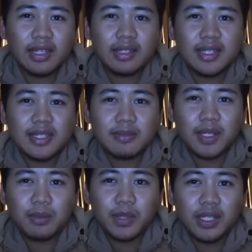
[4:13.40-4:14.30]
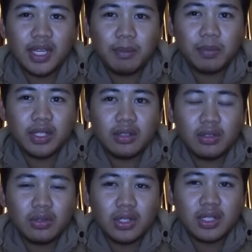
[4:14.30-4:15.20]
This may be
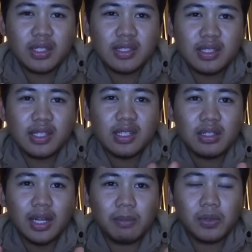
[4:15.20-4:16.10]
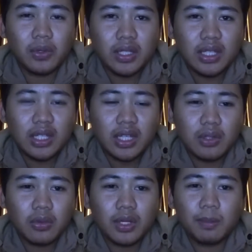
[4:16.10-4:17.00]
happen to the senior employee at
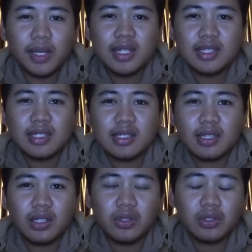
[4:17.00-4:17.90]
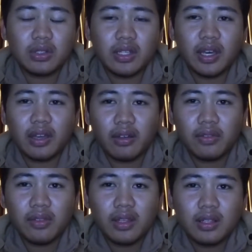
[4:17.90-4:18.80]
the workplace due to their health.
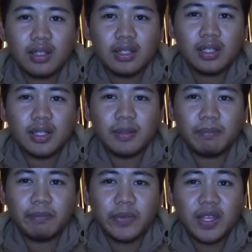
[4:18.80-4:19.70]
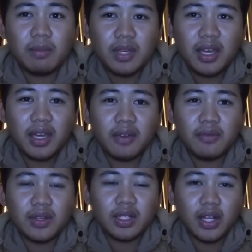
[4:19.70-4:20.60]
They may have
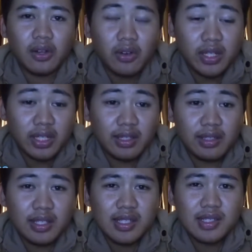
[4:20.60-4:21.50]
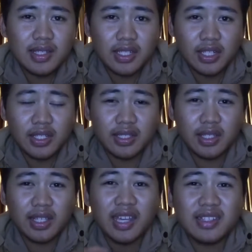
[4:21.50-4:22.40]
a chronic illness such as a
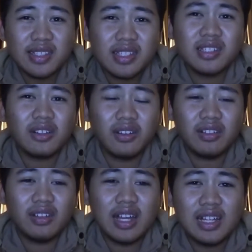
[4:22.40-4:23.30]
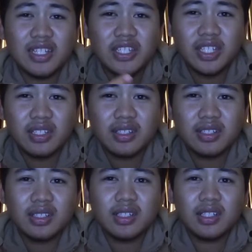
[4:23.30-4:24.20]
cancer or allergic
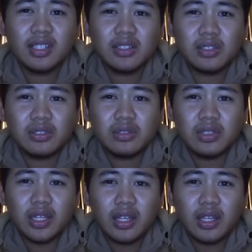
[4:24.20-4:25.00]
to